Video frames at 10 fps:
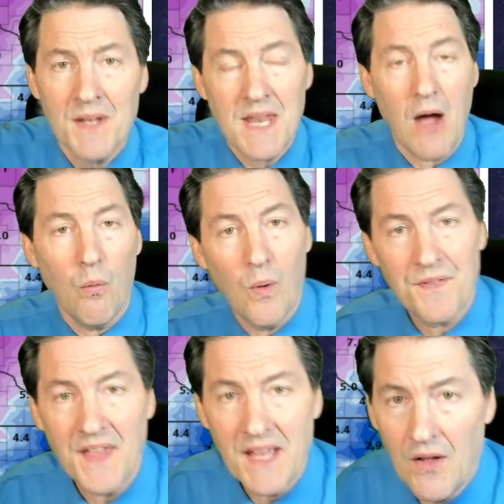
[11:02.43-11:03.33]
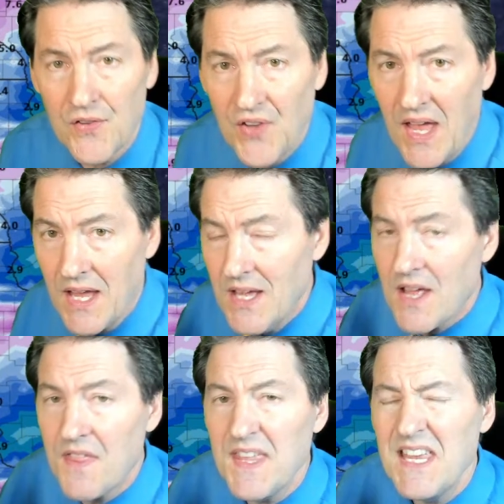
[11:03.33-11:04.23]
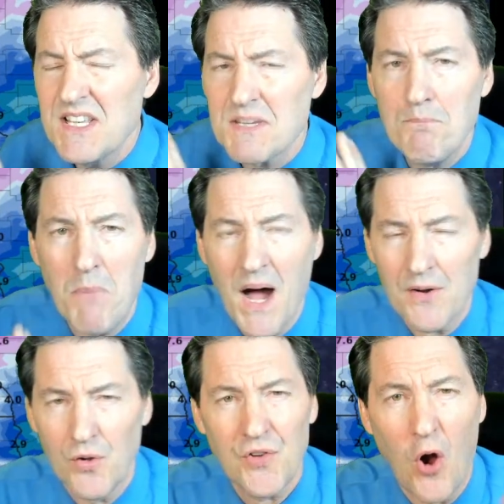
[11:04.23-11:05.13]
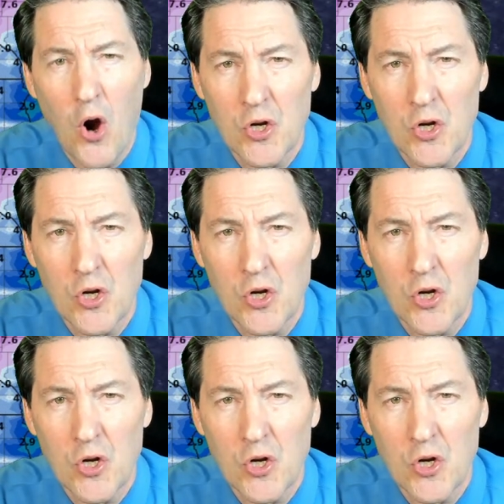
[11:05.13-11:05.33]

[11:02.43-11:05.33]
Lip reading: Now, one thing I'll say, these models are